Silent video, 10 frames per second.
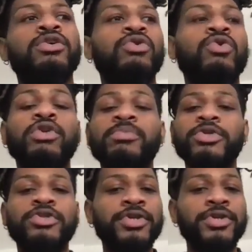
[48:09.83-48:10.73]
going to
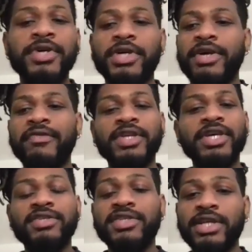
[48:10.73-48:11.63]
Missouri and
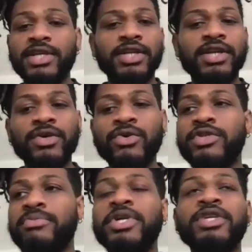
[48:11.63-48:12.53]
everything, selling clothes
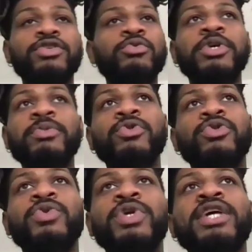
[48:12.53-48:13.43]
and meeting new people
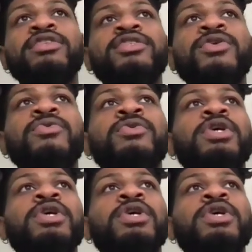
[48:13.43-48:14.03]
through that. So